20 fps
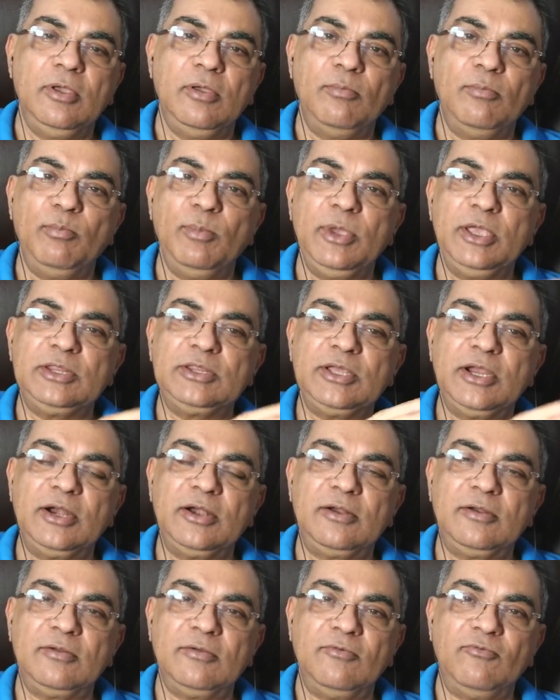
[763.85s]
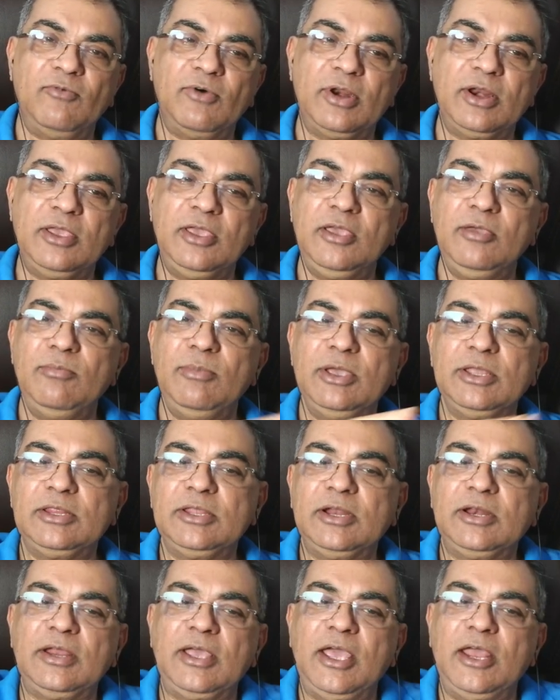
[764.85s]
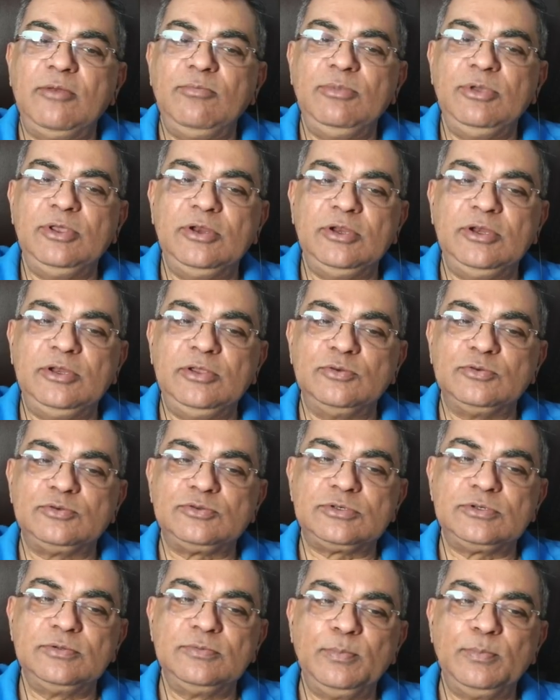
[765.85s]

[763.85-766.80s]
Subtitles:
method working method can be reduced.